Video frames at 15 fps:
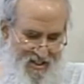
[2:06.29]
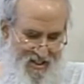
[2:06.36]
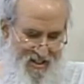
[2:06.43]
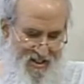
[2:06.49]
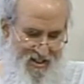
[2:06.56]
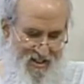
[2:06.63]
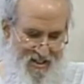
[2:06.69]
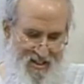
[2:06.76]
yeah.
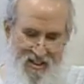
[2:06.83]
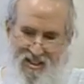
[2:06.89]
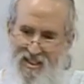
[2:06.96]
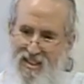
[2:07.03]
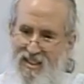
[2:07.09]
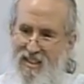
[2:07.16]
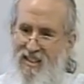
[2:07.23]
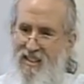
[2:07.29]

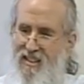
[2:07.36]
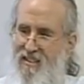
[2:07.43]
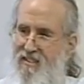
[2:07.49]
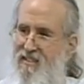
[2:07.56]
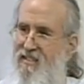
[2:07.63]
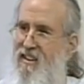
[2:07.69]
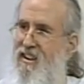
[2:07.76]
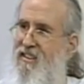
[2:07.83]

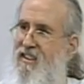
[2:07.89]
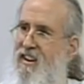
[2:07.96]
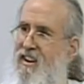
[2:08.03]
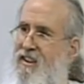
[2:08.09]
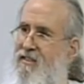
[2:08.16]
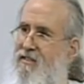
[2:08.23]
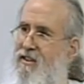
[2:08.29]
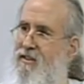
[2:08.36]
turns out not.
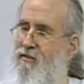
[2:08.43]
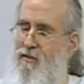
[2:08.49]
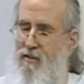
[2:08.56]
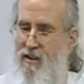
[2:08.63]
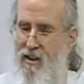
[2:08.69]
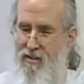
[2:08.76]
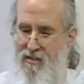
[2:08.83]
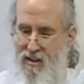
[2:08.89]
He's good for
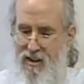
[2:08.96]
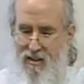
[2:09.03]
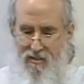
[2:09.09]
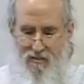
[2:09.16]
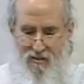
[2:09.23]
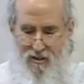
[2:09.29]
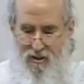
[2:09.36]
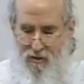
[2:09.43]
that. That
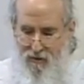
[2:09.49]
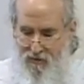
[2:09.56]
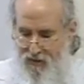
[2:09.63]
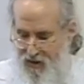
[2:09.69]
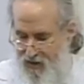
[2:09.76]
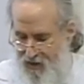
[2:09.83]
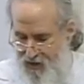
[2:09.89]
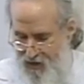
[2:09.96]
curing
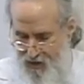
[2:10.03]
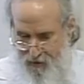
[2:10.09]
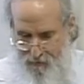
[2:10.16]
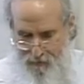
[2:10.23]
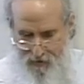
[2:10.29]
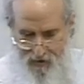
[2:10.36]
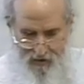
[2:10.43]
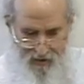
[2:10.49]
that kind of ailment.